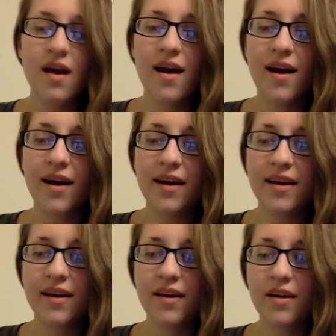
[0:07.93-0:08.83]

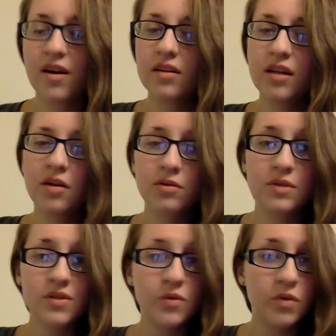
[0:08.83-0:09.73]
I currently go to a
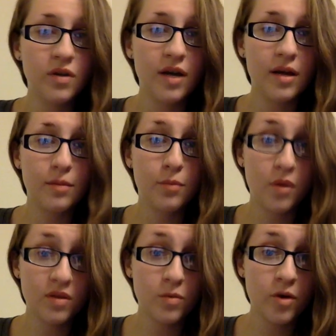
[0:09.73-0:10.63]
school in
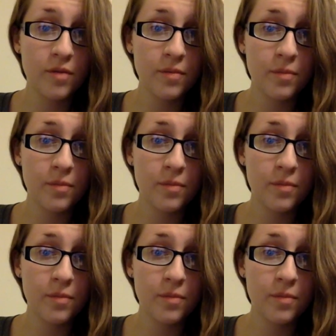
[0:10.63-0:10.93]
Baltimore,